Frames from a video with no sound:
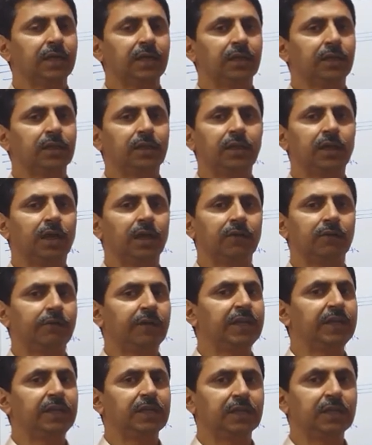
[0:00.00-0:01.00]
they are
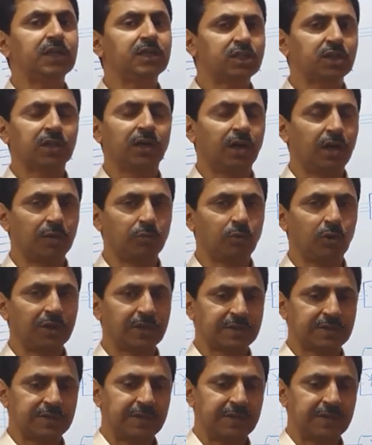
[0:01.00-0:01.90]
very rich in harmonics.